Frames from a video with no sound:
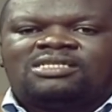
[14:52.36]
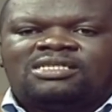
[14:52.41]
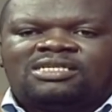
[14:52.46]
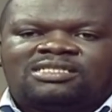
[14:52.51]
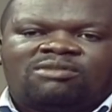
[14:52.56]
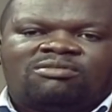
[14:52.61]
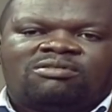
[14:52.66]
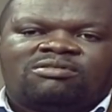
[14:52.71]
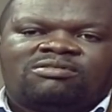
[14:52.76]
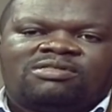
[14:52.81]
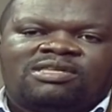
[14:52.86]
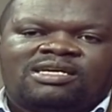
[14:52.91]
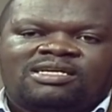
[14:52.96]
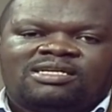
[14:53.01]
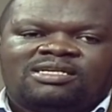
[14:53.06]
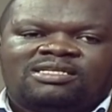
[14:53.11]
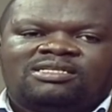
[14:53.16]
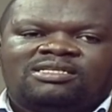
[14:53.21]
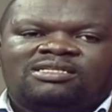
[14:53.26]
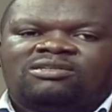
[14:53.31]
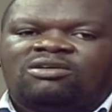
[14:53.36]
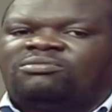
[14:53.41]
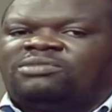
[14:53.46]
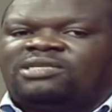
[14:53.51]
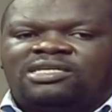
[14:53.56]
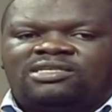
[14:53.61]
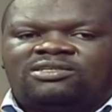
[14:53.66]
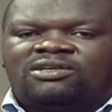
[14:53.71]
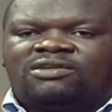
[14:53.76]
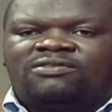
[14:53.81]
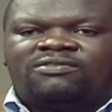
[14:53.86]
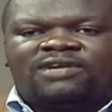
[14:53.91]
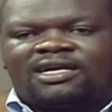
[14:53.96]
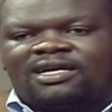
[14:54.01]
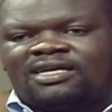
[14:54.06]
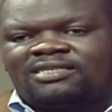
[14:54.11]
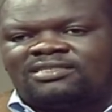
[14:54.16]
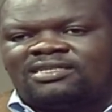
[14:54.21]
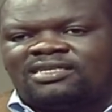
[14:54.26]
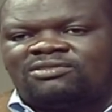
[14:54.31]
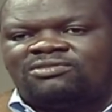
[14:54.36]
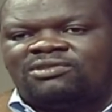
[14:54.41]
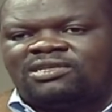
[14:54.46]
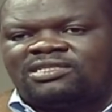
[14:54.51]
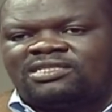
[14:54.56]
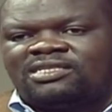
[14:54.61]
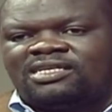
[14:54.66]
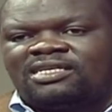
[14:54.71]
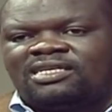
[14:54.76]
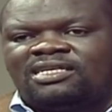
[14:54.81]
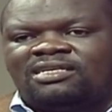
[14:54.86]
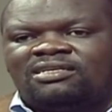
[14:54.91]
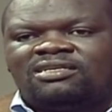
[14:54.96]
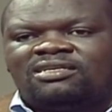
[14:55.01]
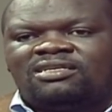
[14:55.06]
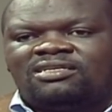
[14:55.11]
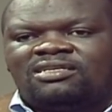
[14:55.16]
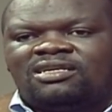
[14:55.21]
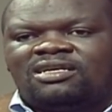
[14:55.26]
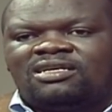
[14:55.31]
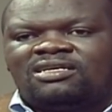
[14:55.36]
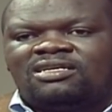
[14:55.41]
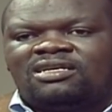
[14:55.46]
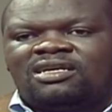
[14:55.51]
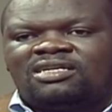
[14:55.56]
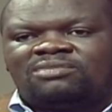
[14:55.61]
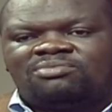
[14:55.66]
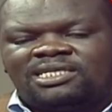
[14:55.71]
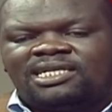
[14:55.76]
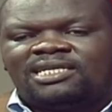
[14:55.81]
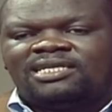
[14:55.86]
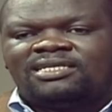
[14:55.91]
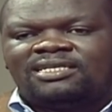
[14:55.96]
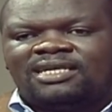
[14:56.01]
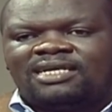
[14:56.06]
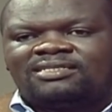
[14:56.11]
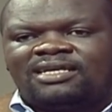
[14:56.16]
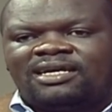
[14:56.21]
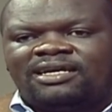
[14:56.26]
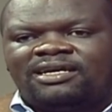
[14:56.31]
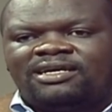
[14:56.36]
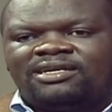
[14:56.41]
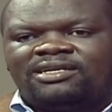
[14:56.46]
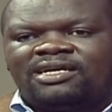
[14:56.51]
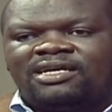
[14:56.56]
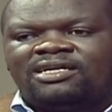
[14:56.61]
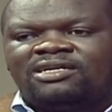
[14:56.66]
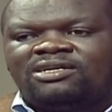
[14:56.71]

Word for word: some of the nomination fracases we were seeing, in, in, especially in Nyanza area.